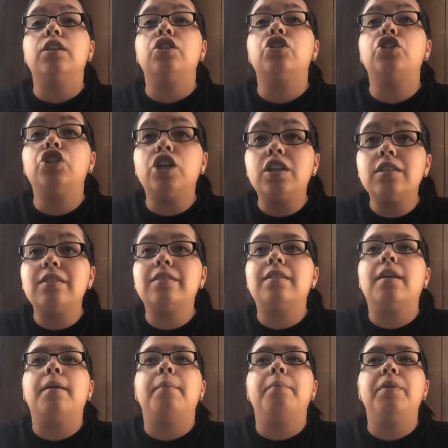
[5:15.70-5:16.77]
Just
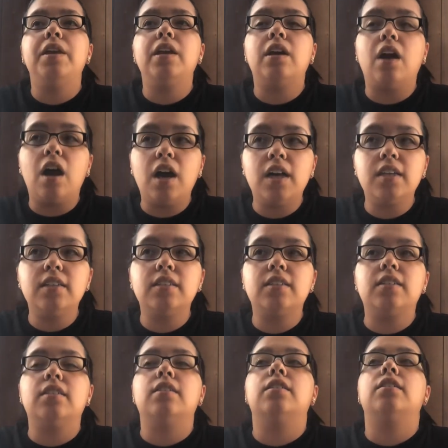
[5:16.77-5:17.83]
because